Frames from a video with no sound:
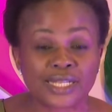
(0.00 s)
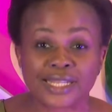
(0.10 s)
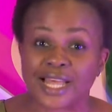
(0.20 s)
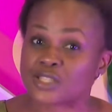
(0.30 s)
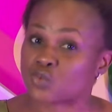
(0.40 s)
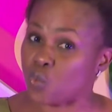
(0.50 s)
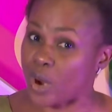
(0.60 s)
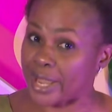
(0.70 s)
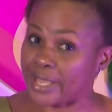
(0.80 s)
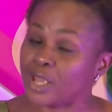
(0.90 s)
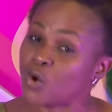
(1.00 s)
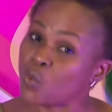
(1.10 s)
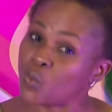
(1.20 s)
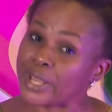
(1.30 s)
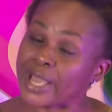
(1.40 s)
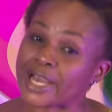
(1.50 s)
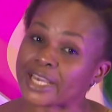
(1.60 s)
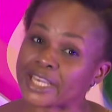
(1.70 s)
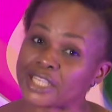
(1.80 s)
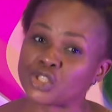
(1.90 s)
That's why we are
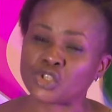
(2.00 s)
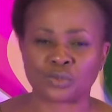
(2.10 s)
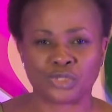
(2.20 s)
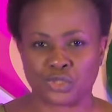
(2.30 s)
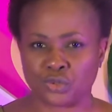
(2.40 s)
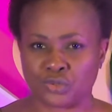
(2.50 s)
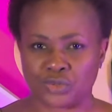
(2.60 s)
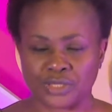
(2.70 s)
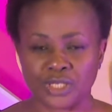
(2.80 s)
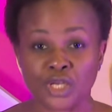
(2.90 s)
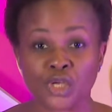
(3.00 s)
kingdom children.